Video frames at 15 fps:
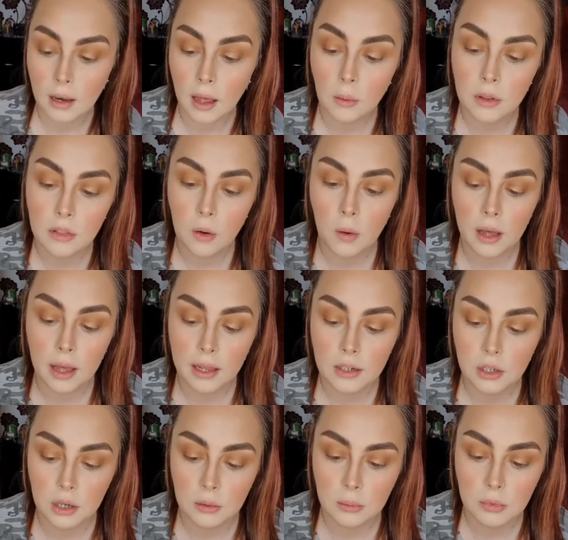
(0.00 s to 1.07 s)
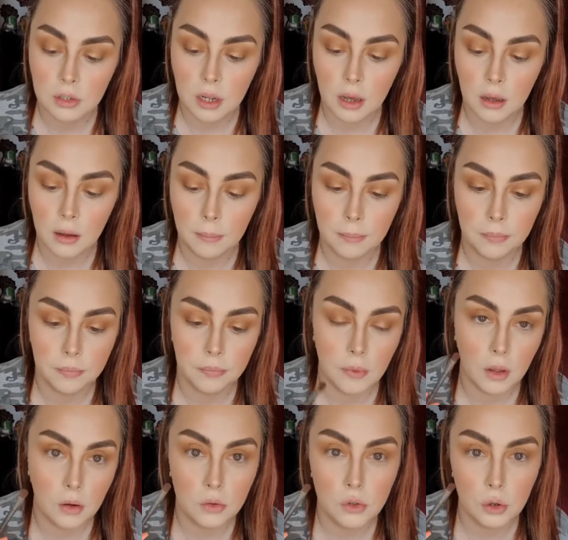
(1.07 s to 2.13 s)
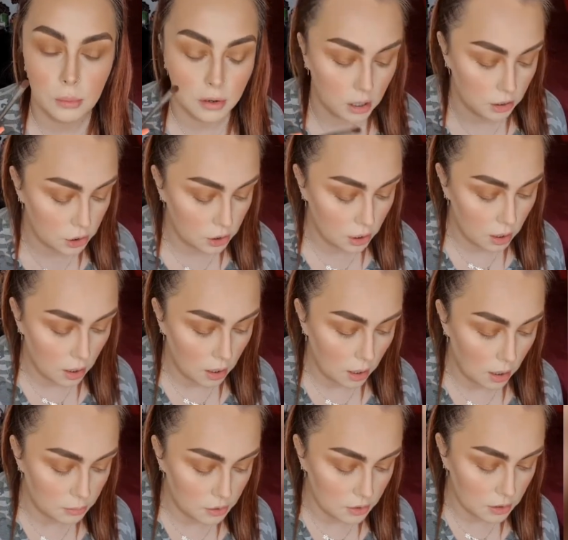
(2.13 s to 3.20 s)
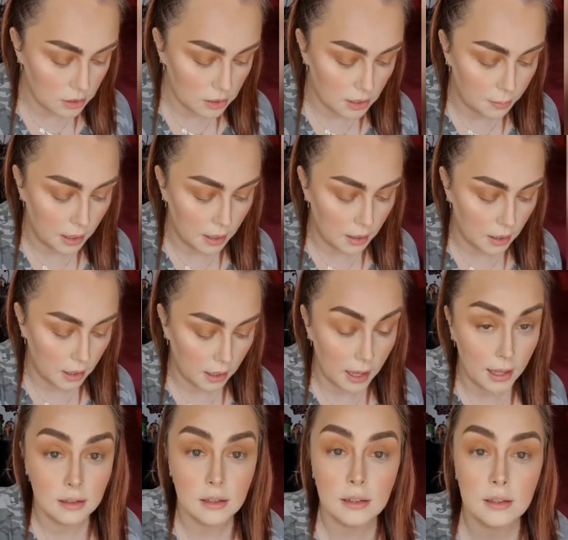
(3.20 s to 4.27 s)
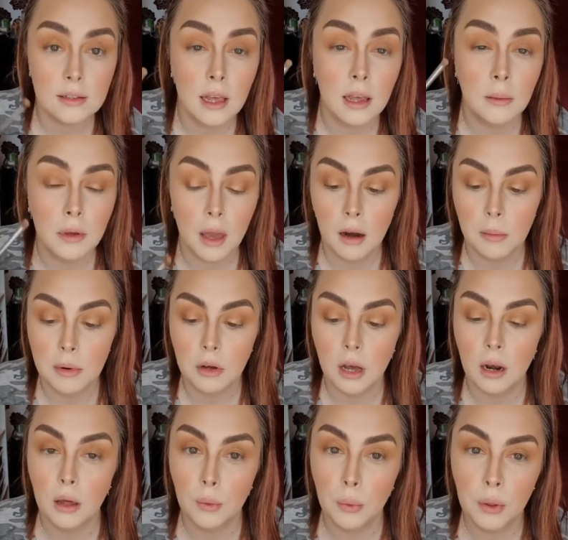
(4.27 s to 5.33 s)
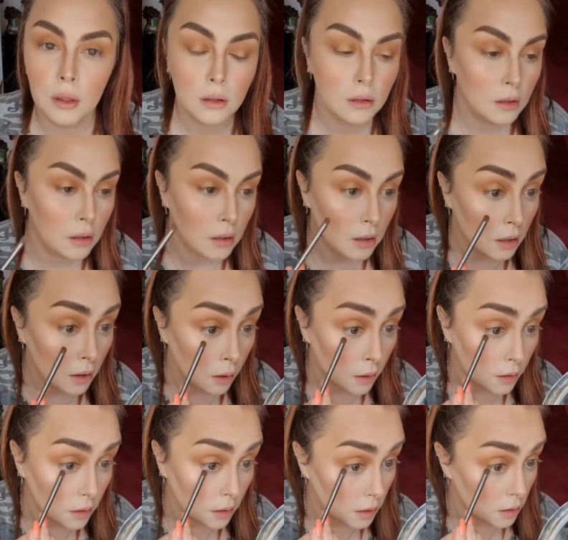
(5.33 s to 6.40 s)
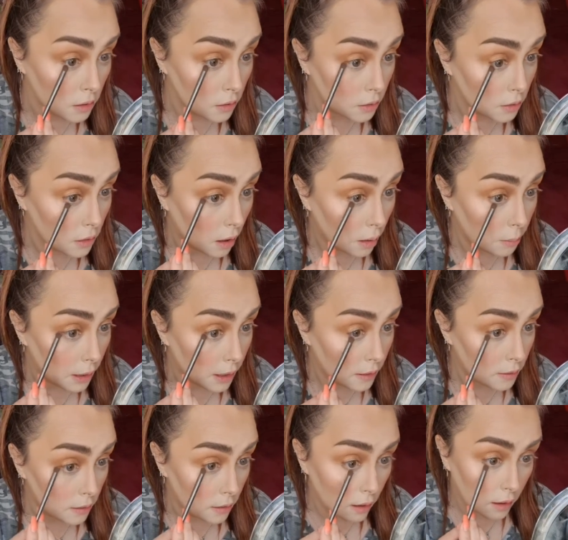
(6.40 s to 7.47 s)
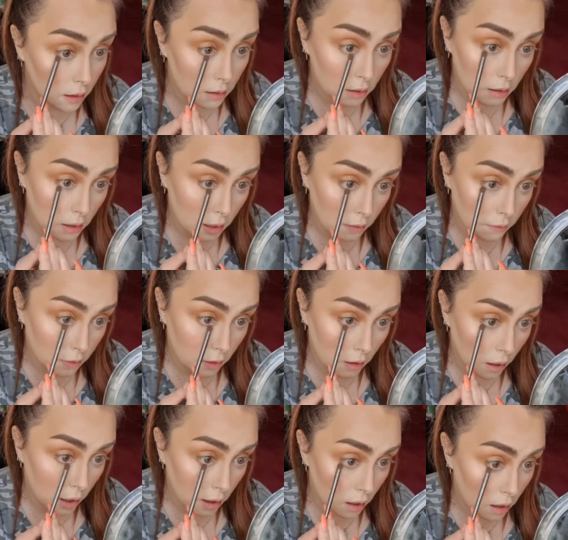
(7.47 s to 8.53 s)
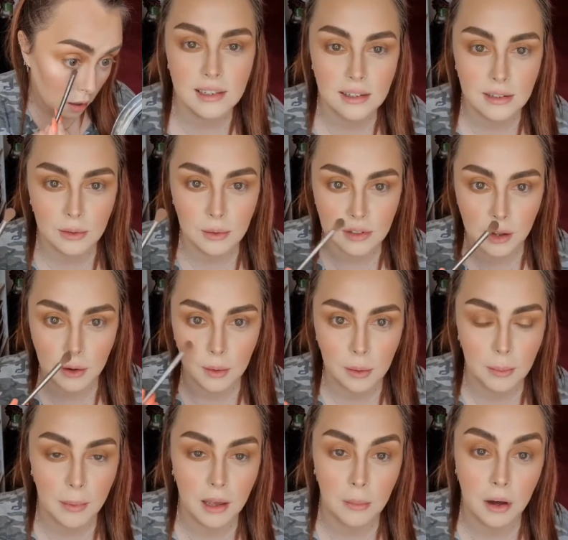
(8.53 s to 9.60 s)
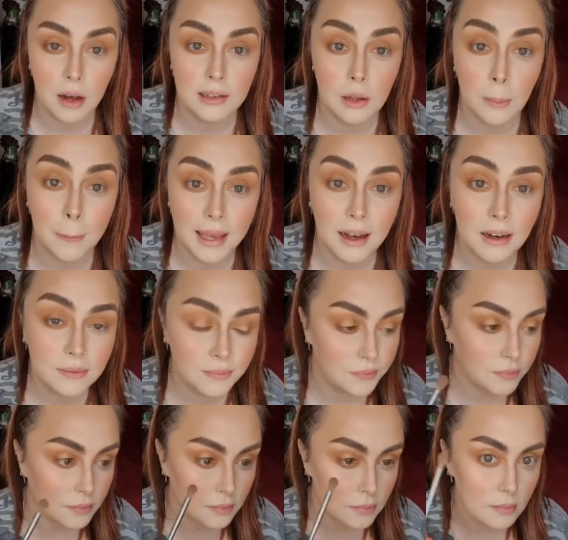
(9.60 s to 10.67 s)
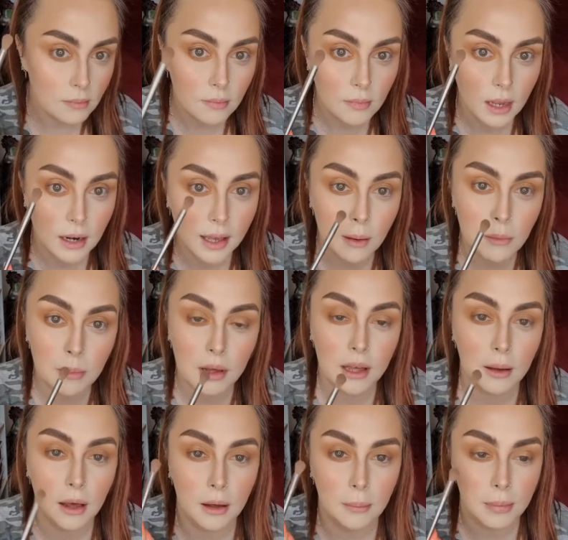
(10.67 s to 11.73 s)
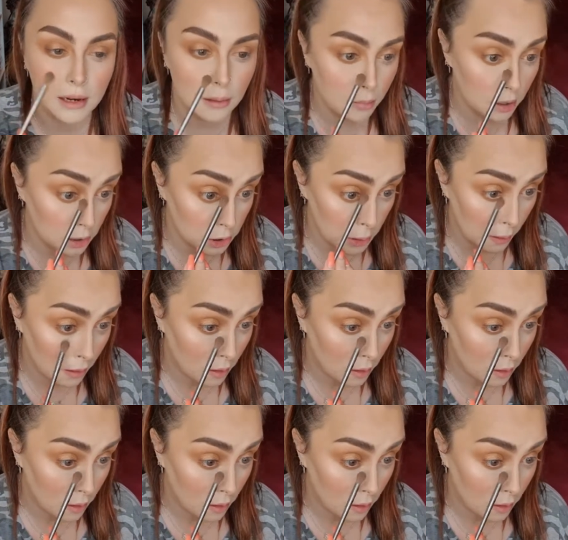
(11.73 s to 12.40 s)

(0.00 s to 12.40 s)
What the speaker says: Now with quite a domed contour brush, I'm just going to dip in again to the same caramel colour and just start placing that underneath the eye, because it does also make my eyes look bigger. And again with my blending brush,